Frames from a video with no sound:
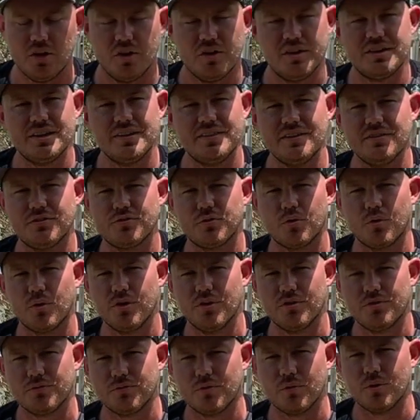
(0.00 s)
did these for
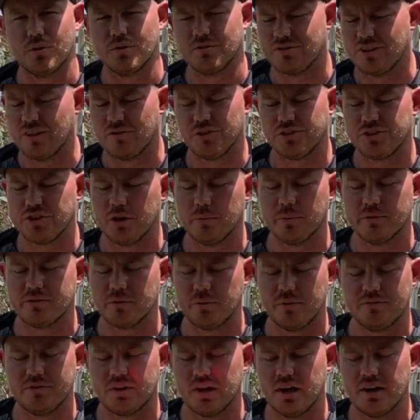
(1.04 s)
us for several tournaments
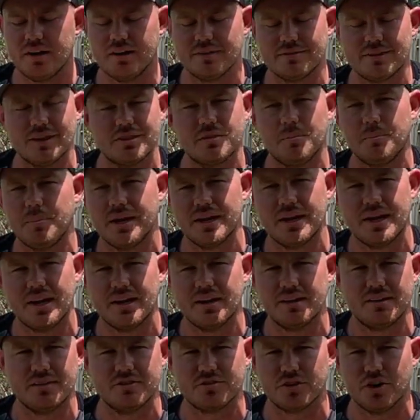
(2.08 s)
that we've done. It's got the Bay
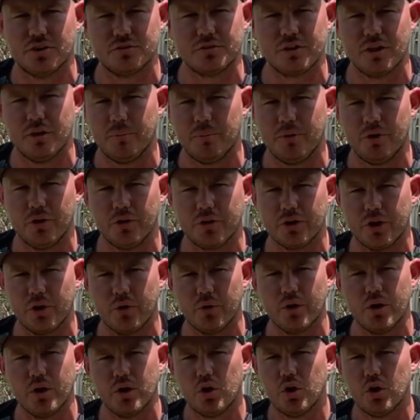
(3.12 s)
County Disc Golf Club logo.